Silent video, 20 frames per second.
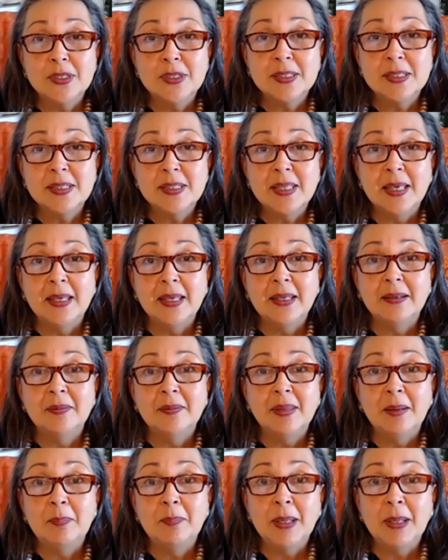worse
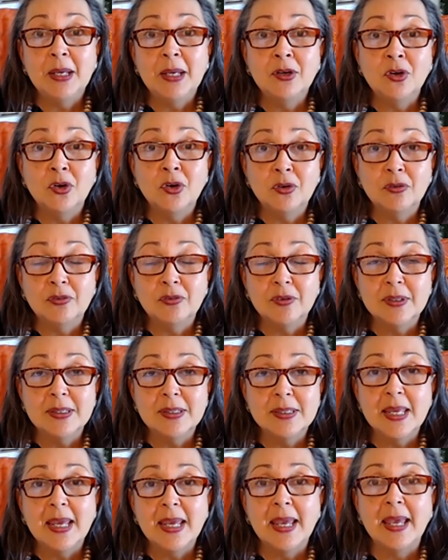than being
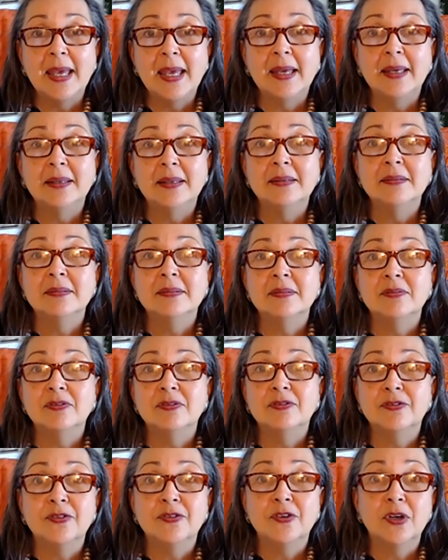nervous
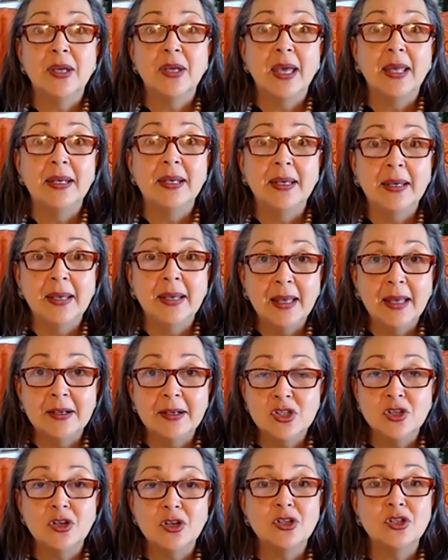and
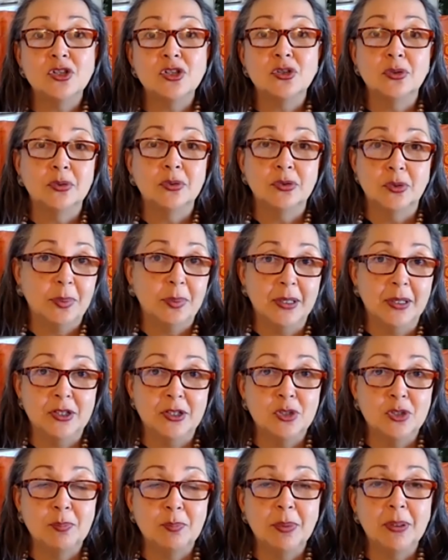forgetting how to start
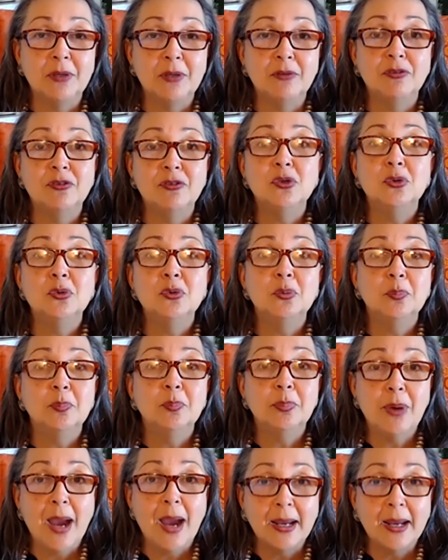your pitch. But if
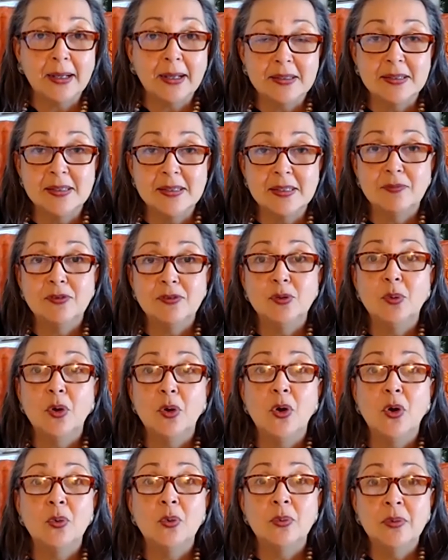you practice,
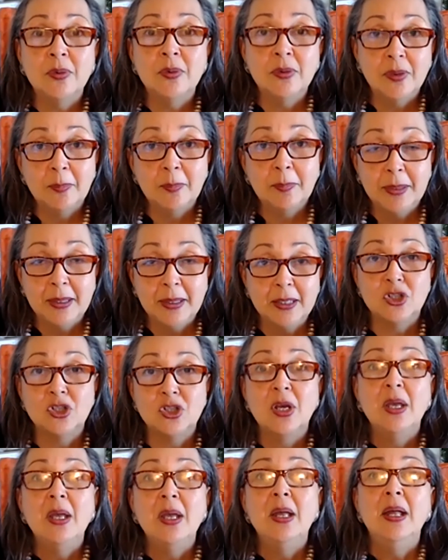if you own the
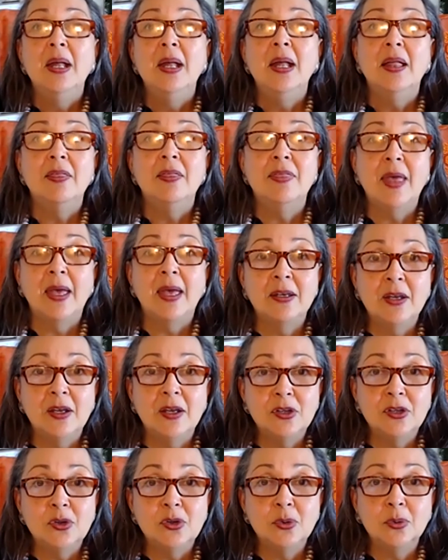pitch,
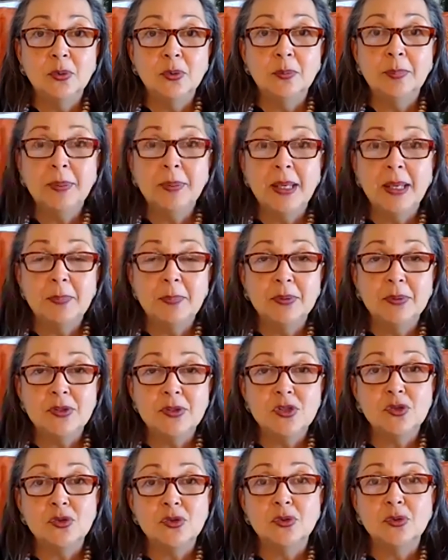then you'll be
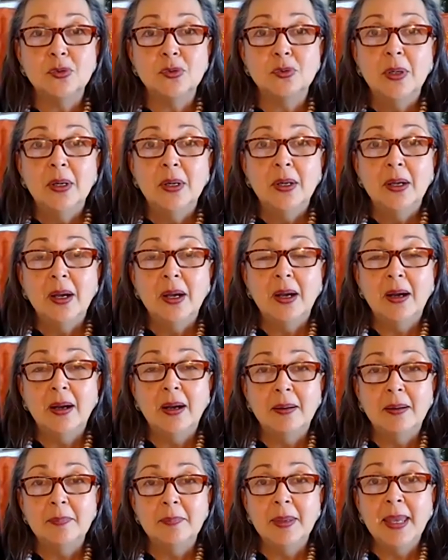able to
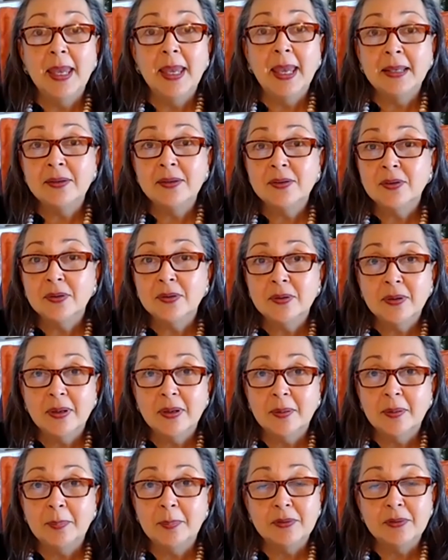
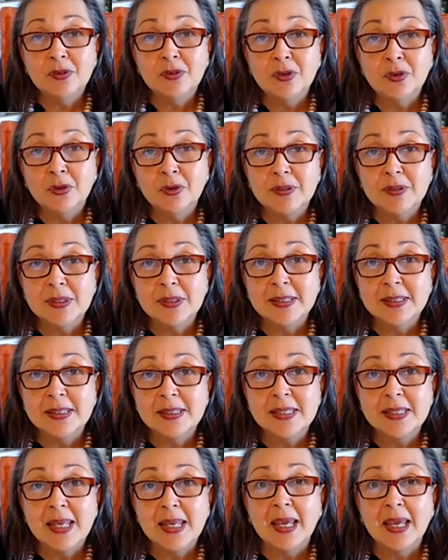handle a bit of
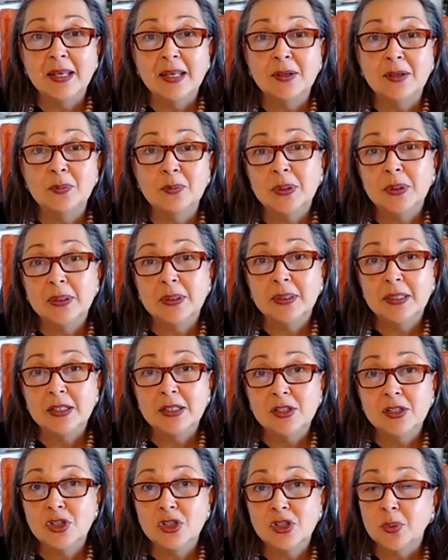nervousness and
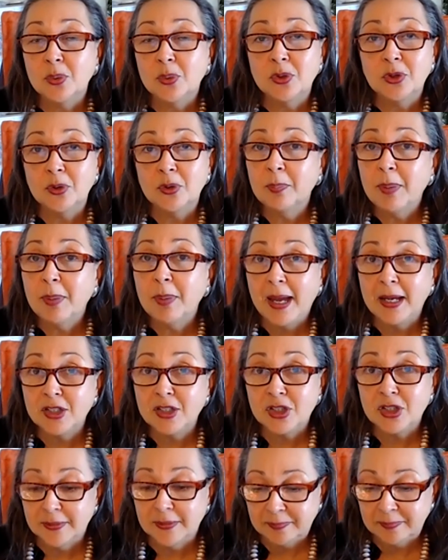really show your
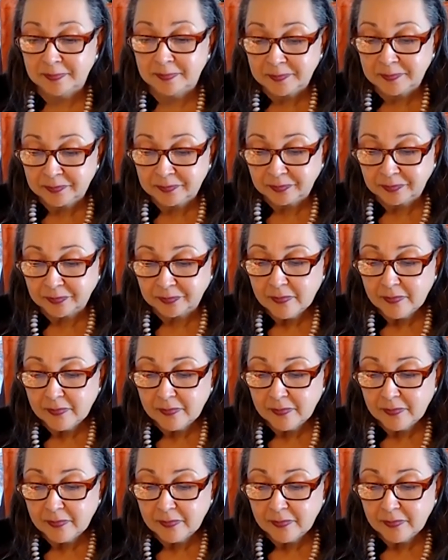passion.